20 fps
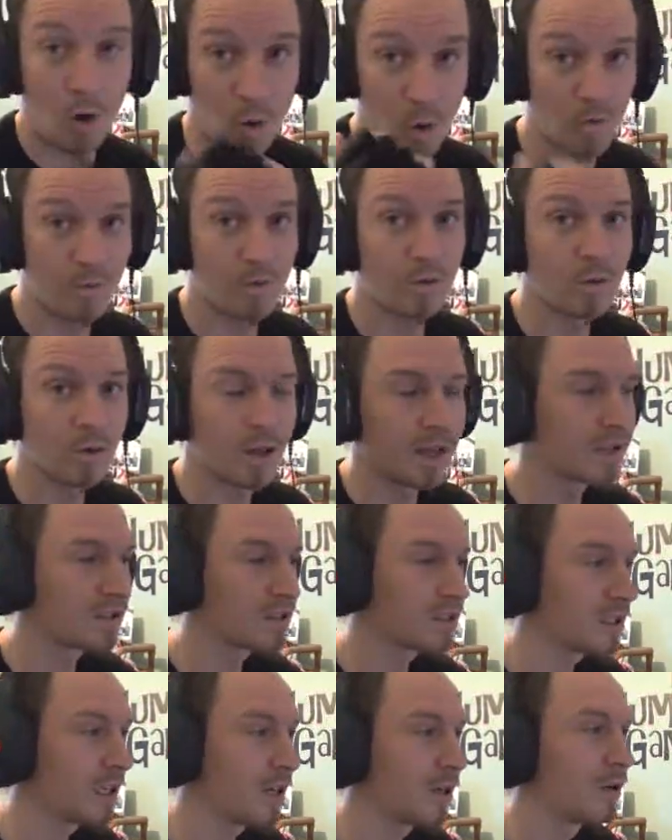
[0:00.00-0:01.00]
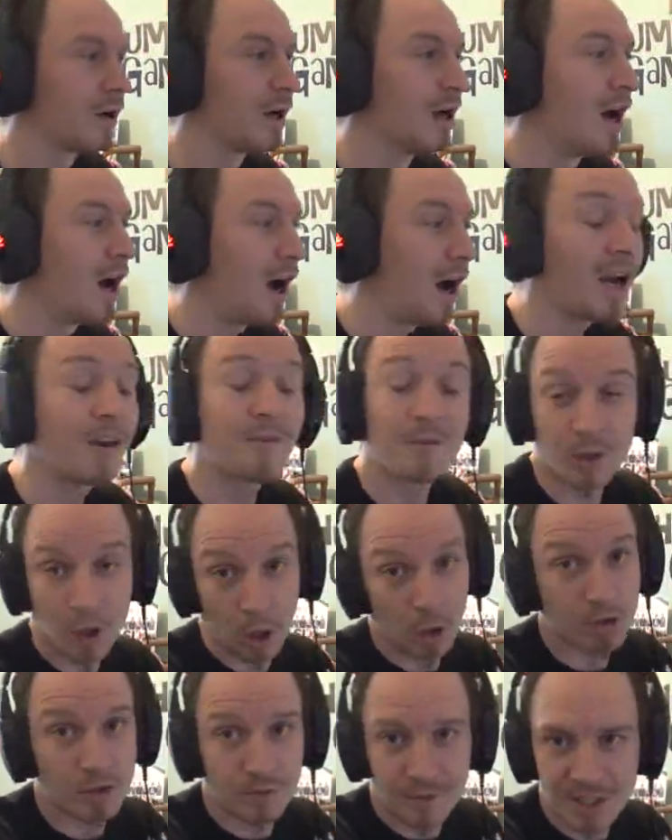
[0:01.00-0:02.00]
awful, and so I
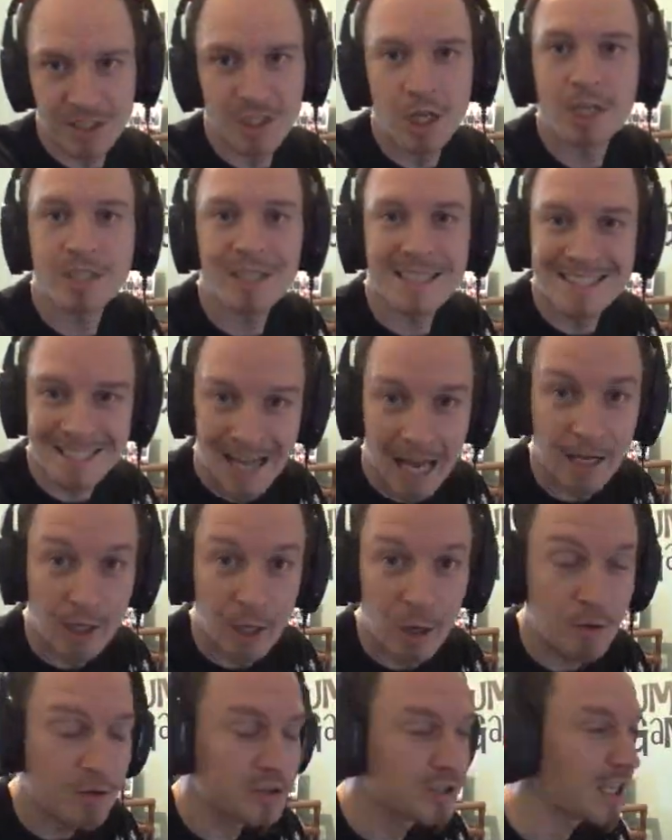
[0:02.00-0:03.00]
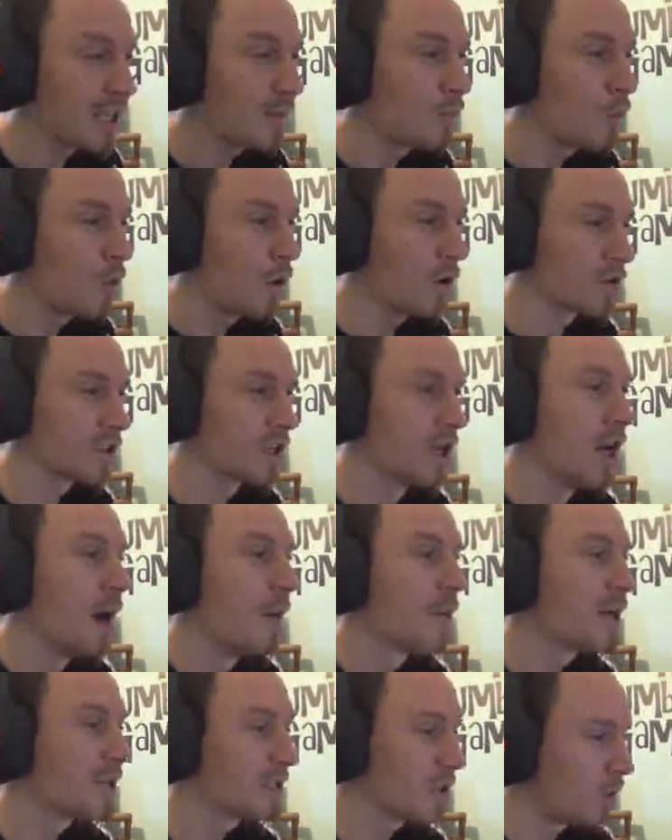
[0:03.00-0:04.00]
forgot to research exactly who the team was,
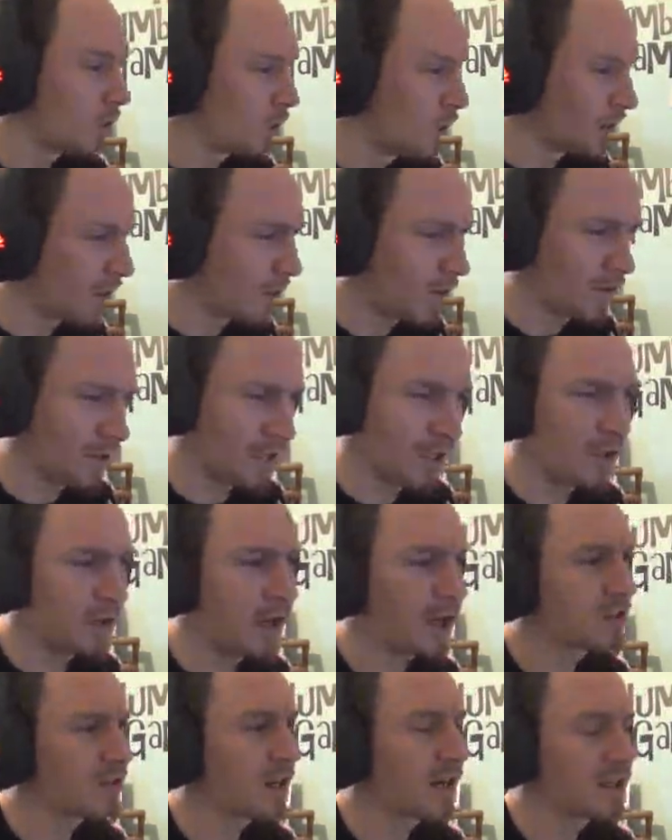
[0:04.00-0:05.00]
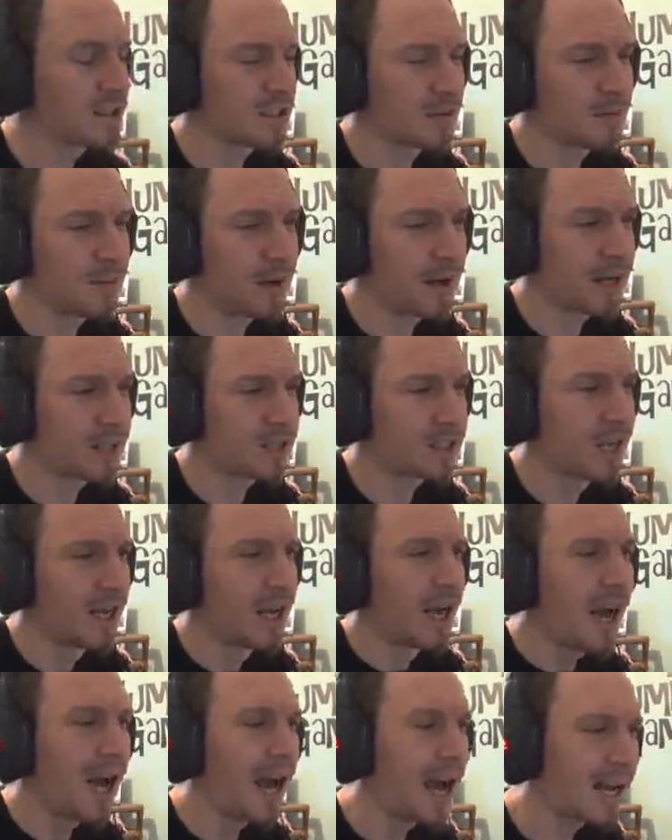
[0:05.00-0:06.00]
but it's all there on the UK Train Sim page,
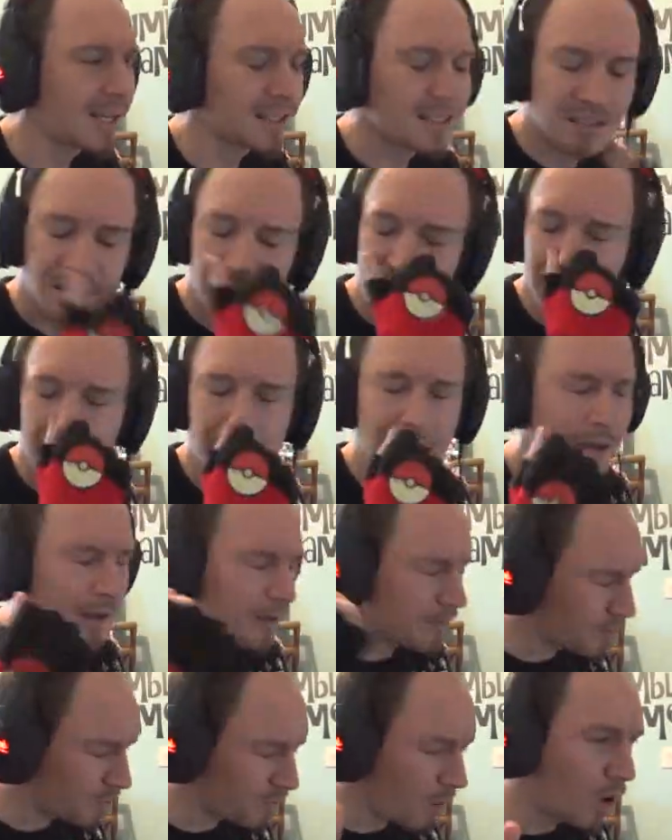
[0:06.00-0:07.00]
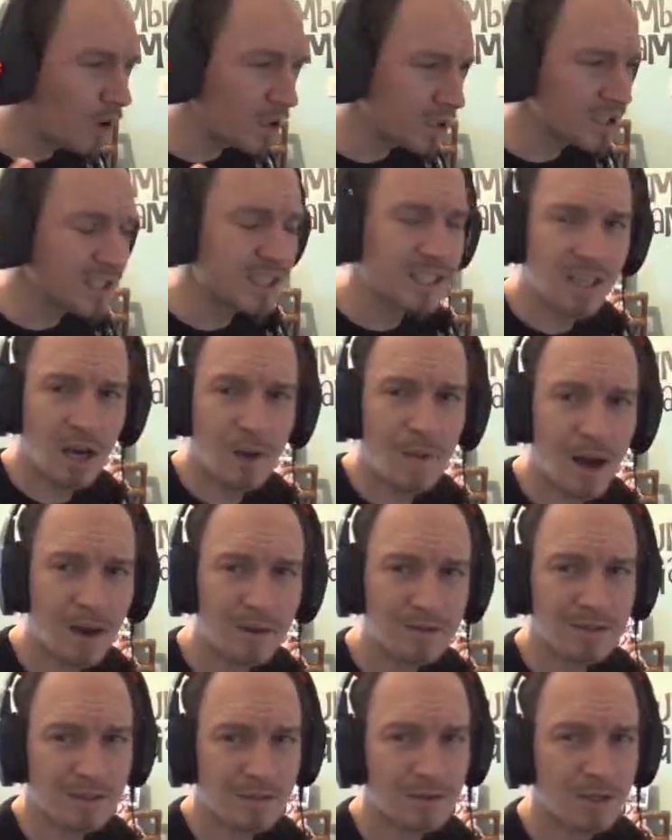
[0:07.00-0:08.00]
and honestly, go
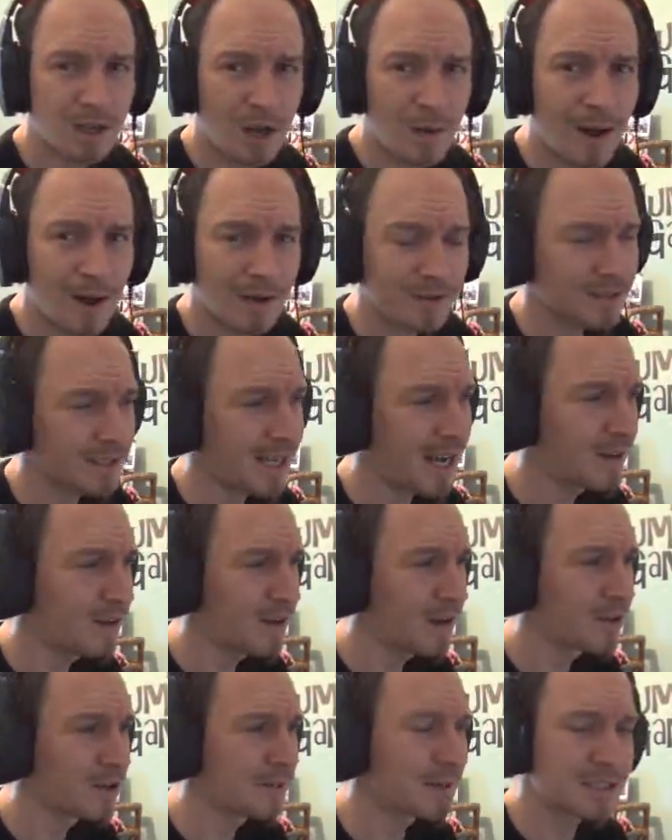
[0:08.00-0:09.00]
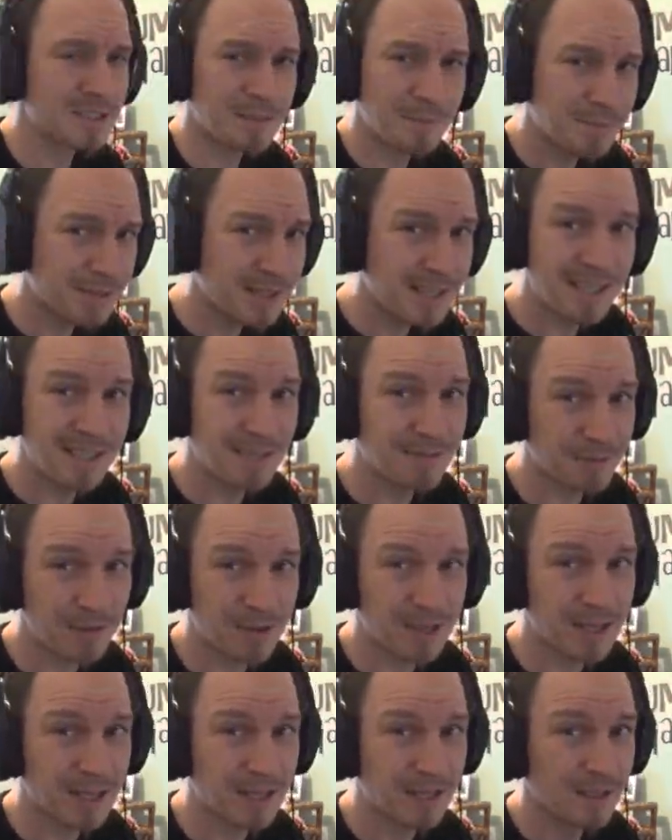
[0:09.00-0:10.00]
out and download them. It's completely
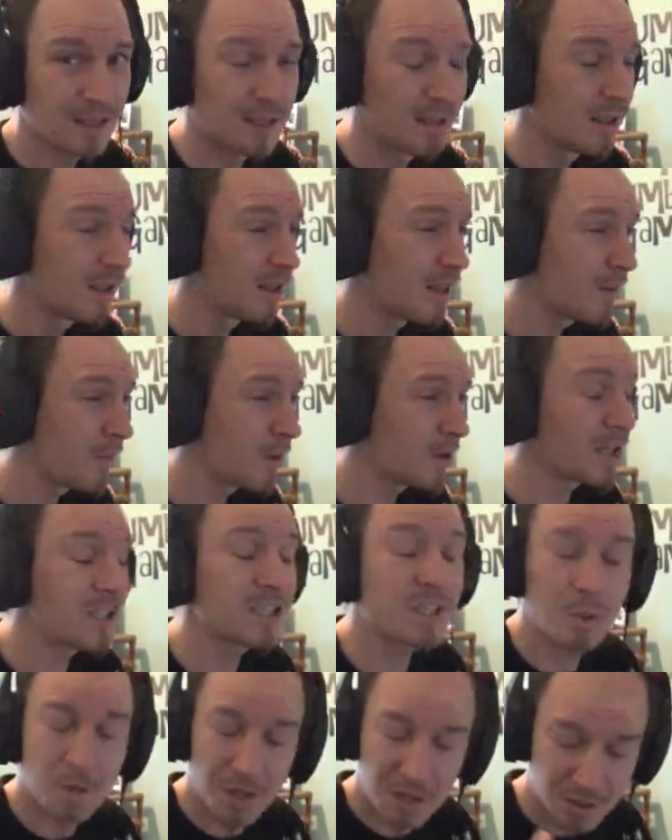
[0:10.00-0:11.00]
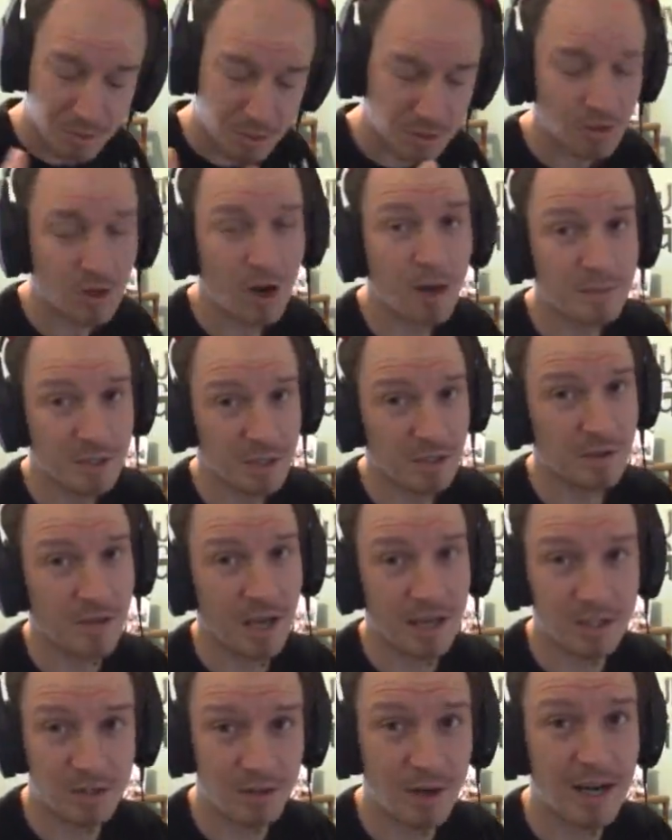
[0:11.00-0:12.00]
free, unless you want to subscribe to
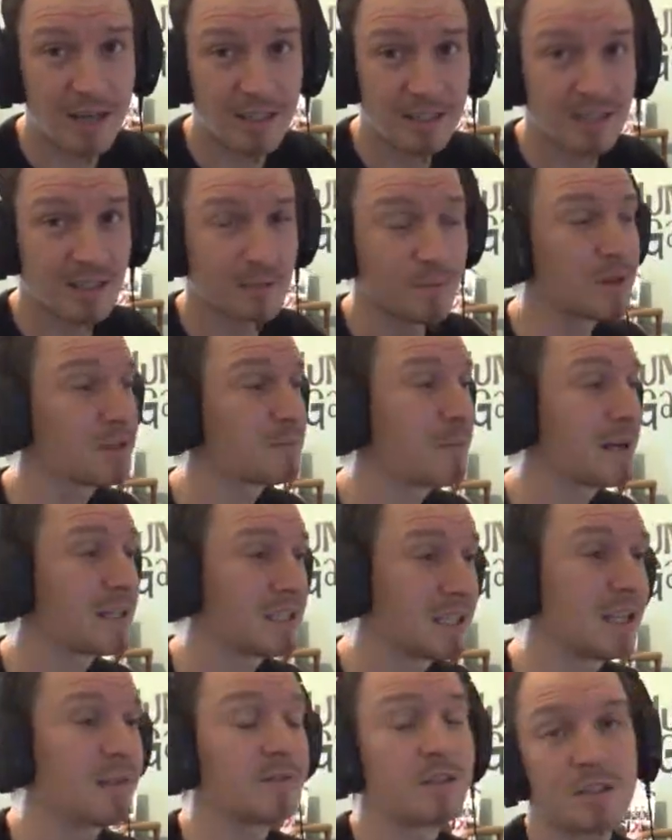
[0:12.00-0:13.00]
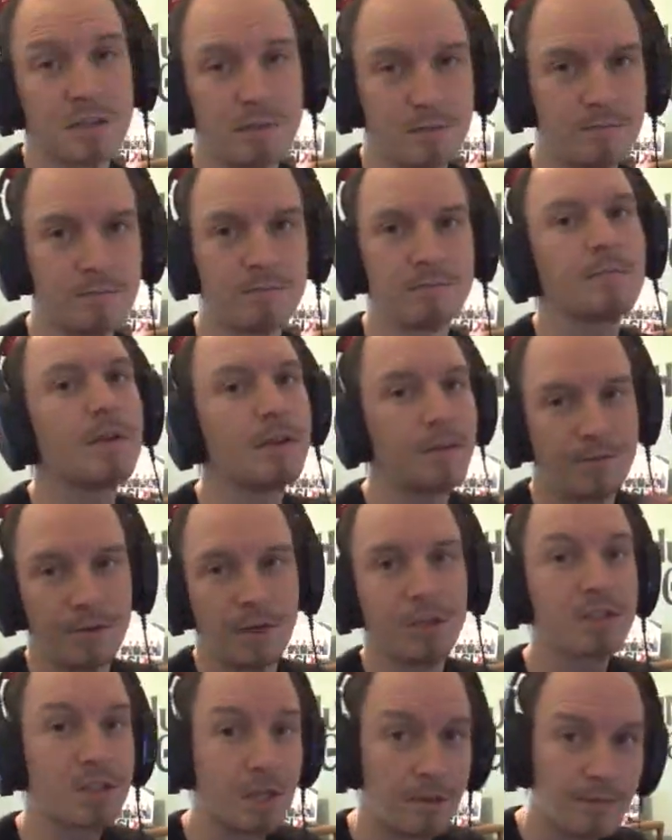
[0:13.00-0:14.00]
UK Train Sim, which basically gives you a
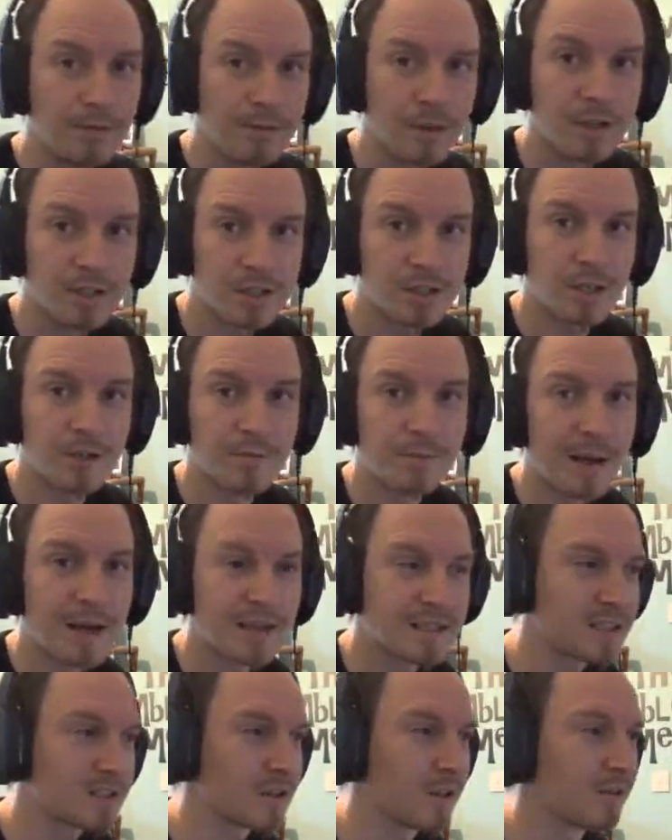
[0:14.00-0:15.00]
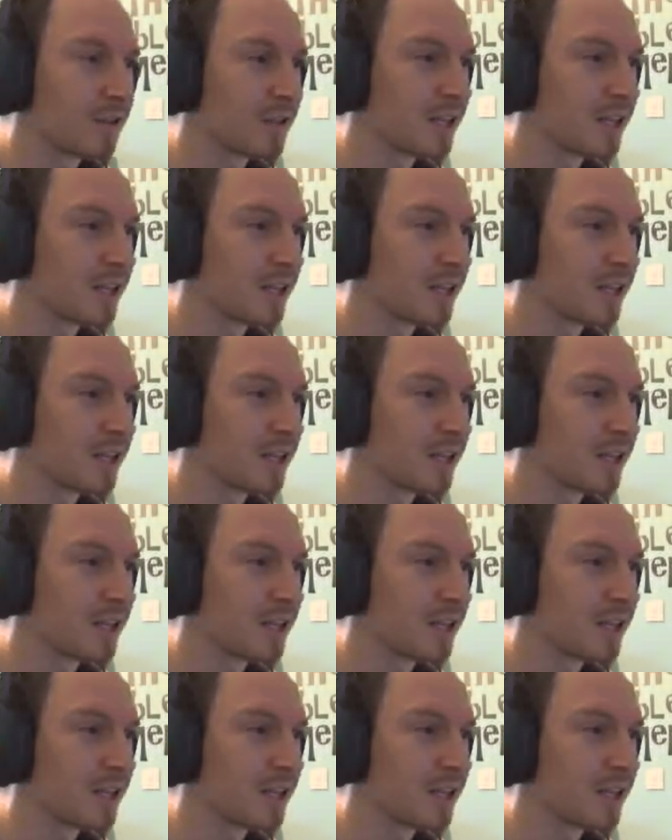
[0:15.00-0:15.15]
first come first served basis on